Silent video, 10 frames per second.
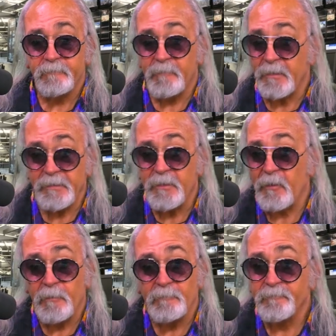But you
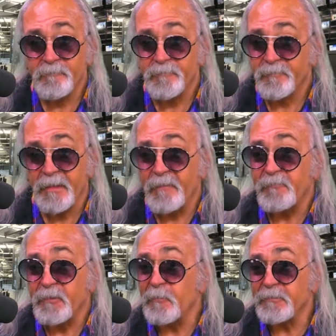know,
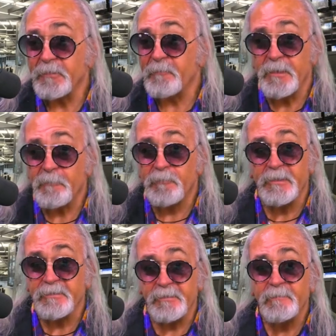if you know somebody in
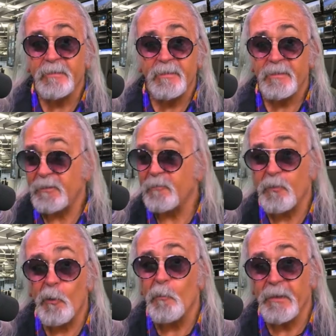prison, you
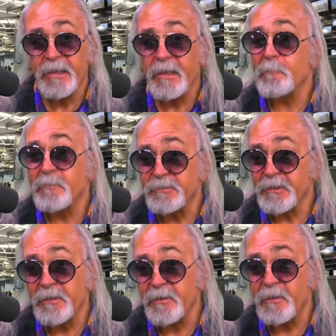know where to get
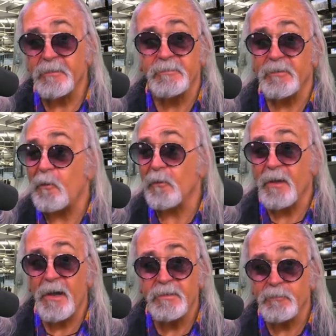machine guns and all
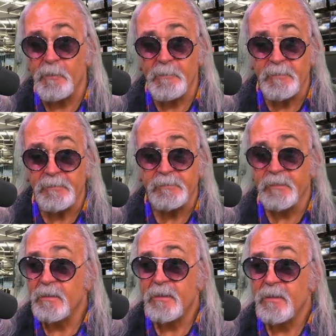kinds of weapons
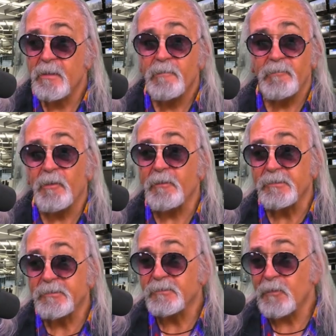there are
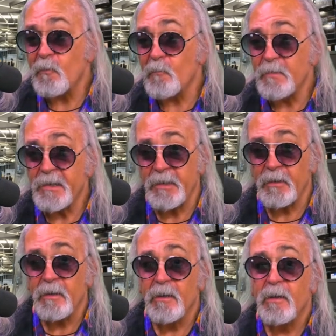so
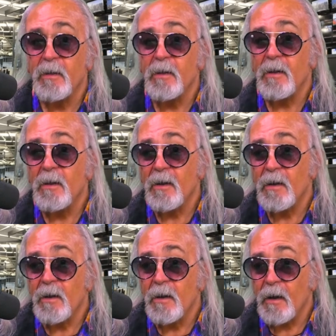many
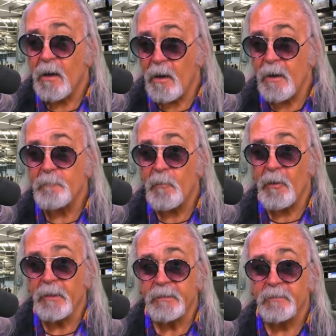
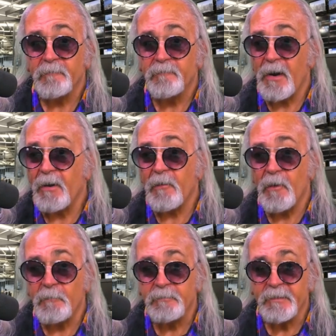unmarked
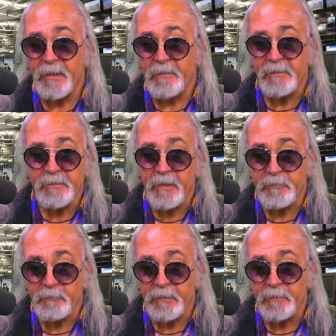firearms in this
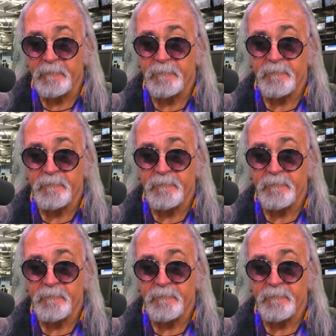country